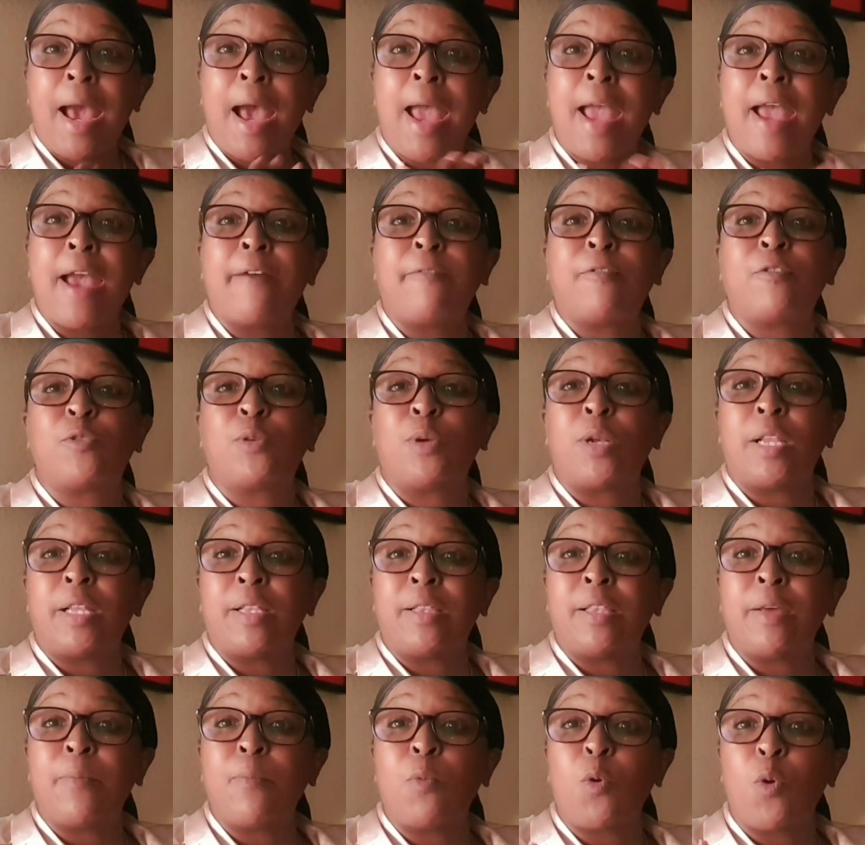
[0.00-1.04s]
I have to
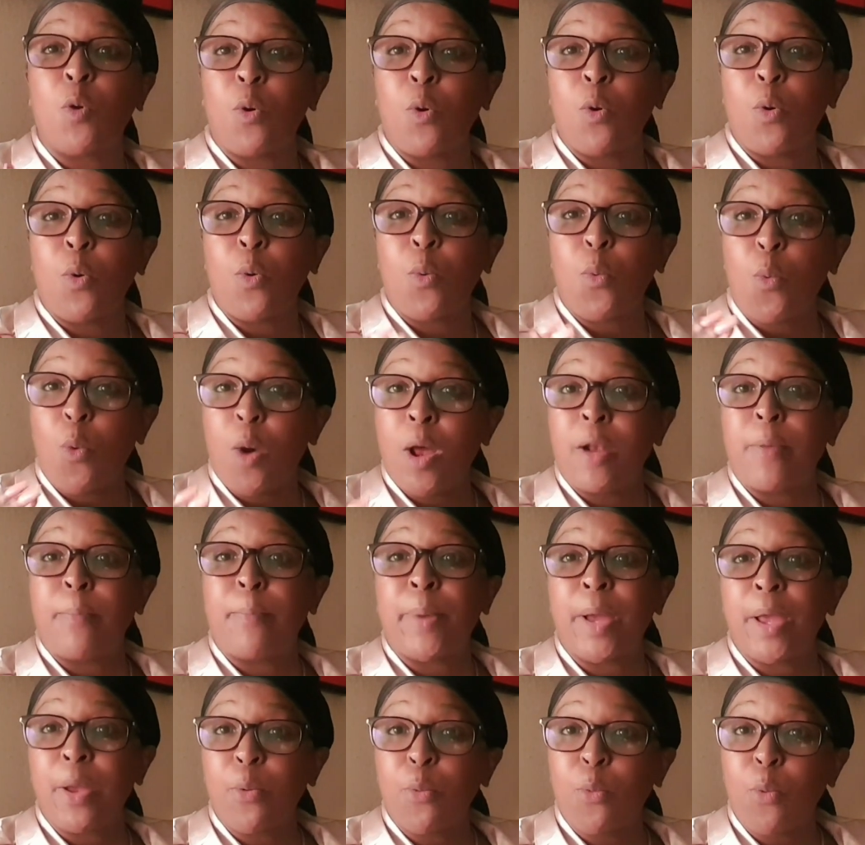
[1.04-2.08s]
let them go one
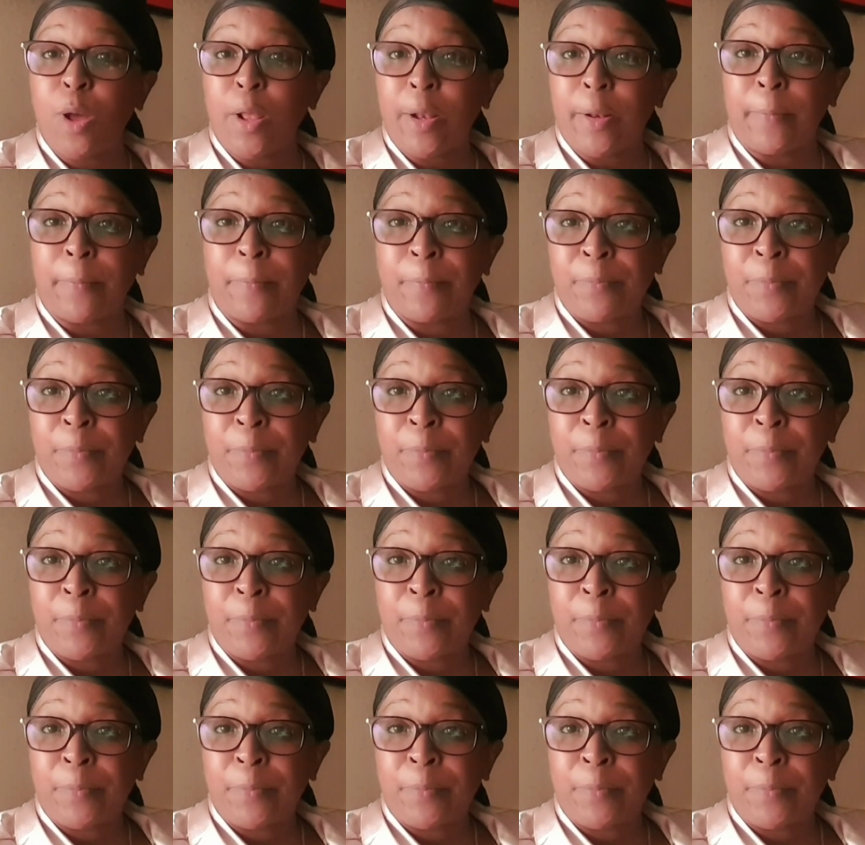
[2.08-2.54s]
by one.